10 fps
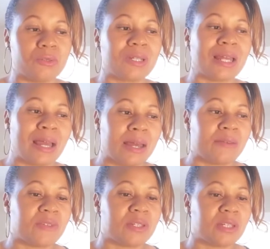You can
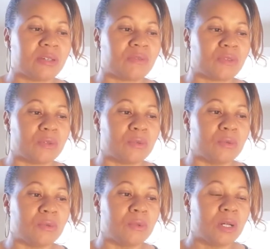have it if
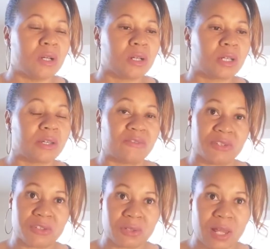you can
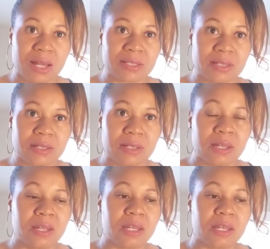visualize it,